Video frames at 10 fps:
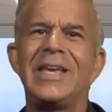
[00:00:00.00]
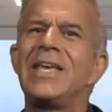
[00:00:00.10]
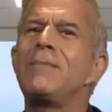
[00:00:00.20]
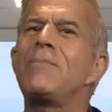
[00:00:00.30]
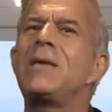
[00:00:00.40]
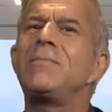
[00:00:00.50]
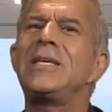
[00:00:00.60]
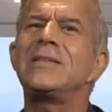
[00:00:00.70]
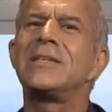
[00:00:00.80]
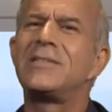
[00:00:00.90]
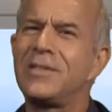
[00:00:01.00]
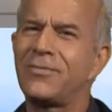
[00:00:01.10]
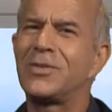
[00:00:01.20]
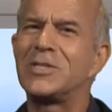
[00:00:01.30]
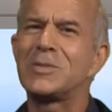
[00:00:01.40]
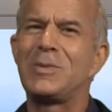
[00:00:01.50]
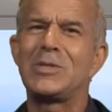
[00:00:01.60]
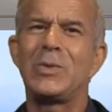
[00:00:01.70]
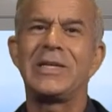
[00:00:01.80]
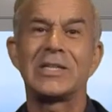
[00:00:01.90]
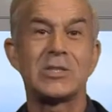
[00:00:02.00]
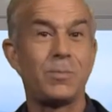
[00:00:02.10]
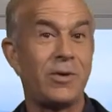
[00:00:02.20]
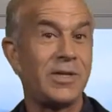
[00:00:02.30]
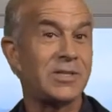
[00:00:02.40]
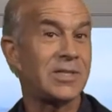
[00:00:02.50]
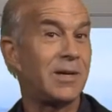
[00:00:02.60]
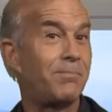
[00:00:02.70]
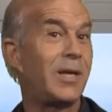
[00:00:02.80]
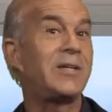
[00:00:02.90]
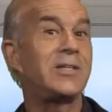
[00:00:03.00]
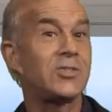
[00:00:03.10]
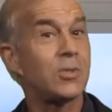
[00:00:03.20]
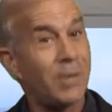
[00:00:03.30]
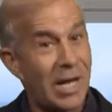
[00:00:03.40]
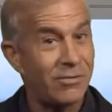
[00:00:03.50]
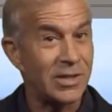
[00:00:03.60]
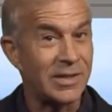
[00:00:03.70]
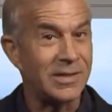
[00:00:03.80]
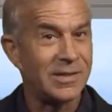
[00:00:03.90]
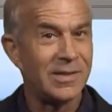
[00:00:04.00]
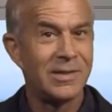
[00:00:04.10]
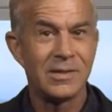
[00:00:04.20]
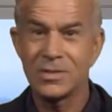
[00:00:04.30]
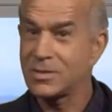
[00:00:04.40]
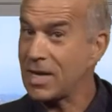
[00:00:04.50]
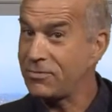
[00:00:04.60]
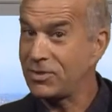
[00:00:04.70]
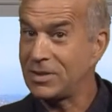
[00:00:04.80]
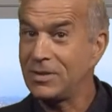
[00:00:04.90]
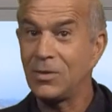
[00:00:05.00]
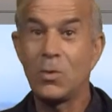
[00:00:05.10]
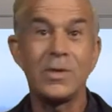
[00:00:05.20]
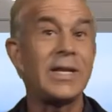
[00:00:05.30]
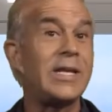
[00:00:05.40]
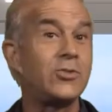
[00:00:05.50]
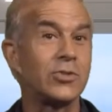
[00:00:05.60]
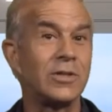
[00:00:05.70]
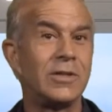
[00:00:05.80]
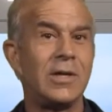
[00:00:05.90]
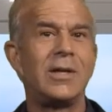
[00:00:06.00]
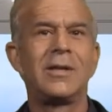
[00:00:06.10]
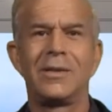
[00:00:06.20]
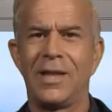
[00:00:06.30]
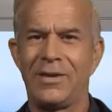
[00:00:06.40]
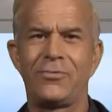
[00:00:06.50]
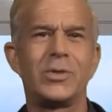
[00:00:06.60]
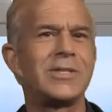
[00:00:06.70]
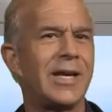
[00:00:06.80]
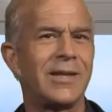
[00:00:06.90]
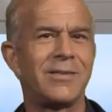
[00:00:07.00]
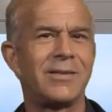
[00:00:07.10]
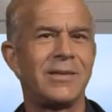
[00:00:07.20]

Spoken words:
It may mean the difference between experiencing abundance or poverty, safety or danger, life or death.